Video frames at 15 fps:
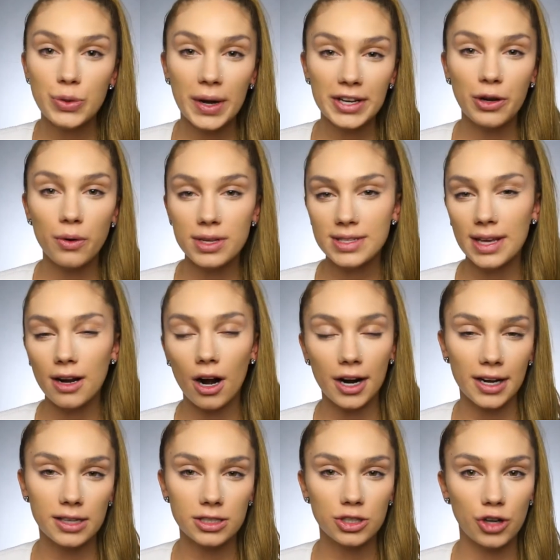So I noticed that
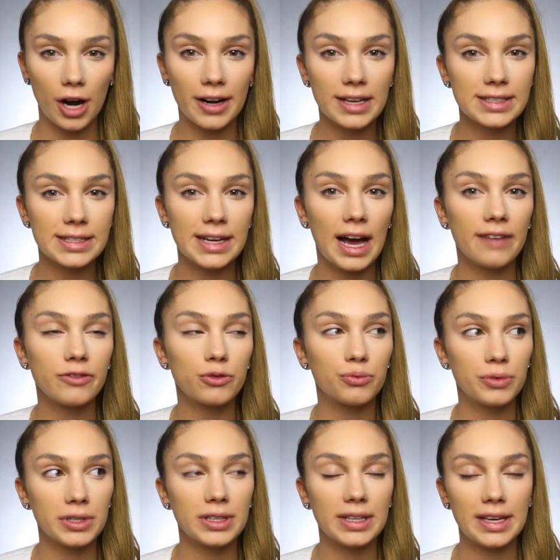Ariana Grande didn't have a
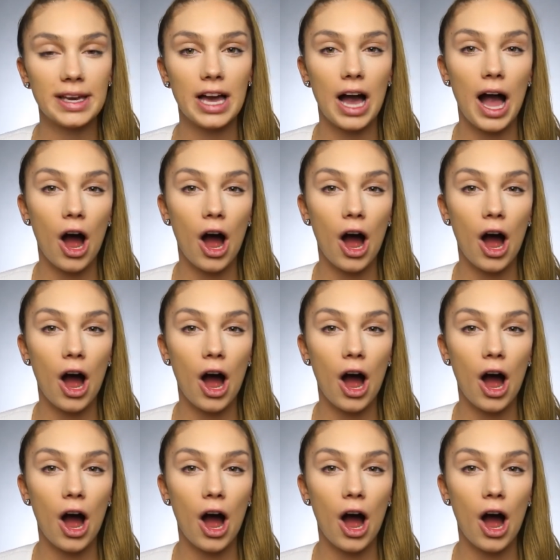really